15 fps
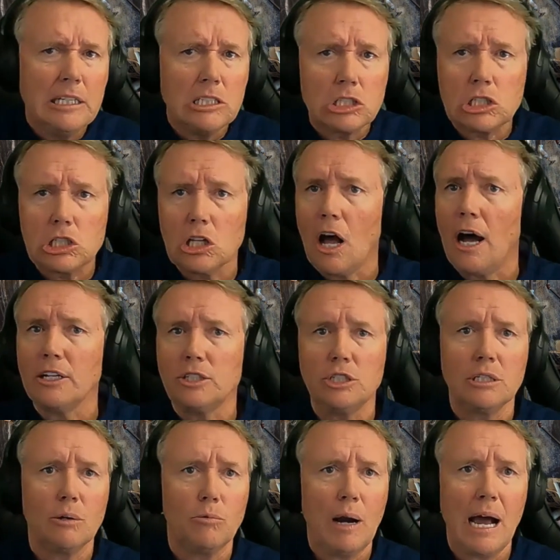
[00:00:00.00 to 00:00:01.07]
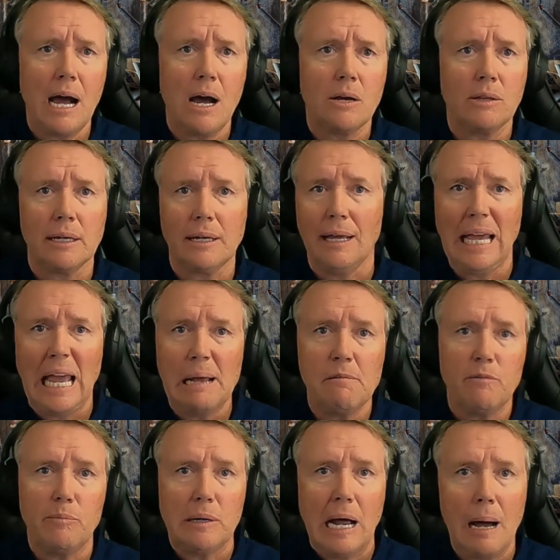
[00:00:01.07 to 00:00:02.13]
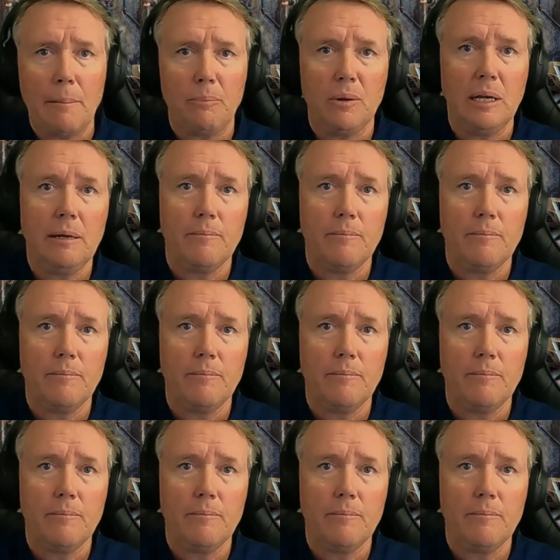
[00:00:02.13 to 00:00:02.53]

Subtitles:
sloshing around like a game of Monopoly.